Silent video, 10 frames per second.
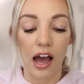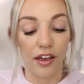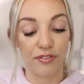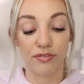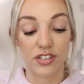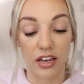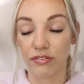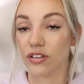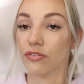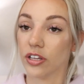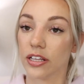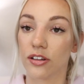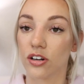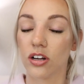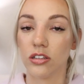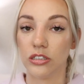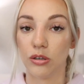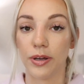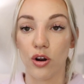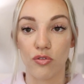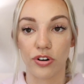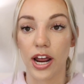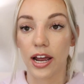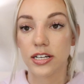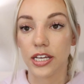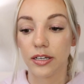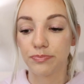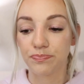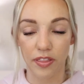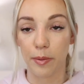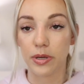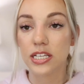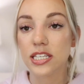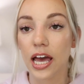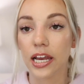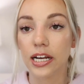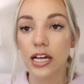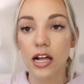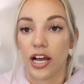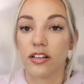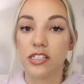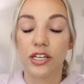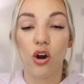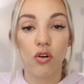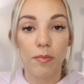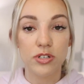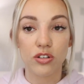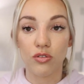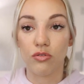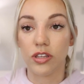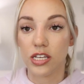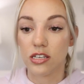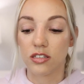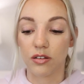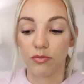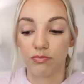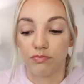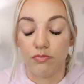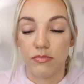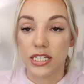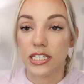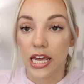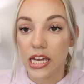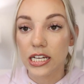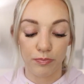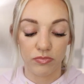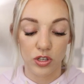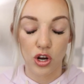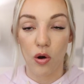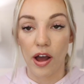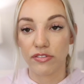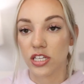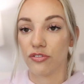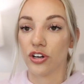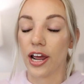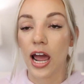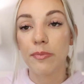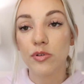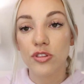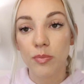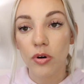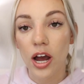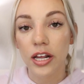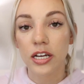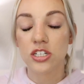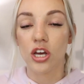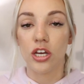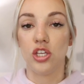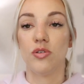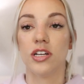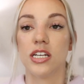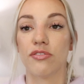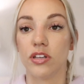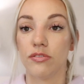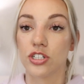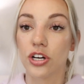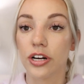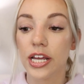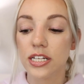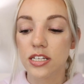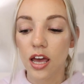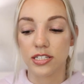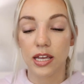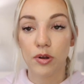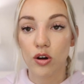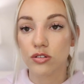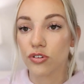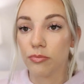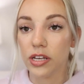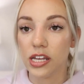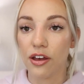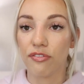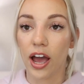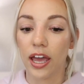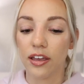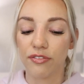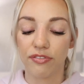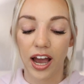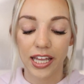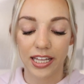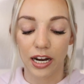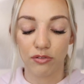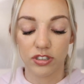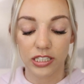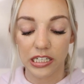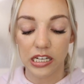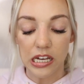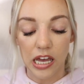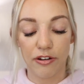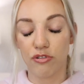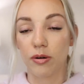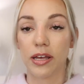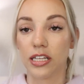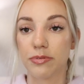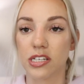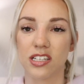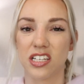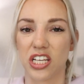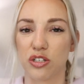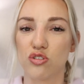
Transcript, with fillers: I definitely feel like they're a little bit overreacting. That being said, Jaclyn did own up to these mistake. You know, obviously, if you're not happy with your product, you can definitely return it. And same goes for me. If I find that I really, if one of my lipsticks is like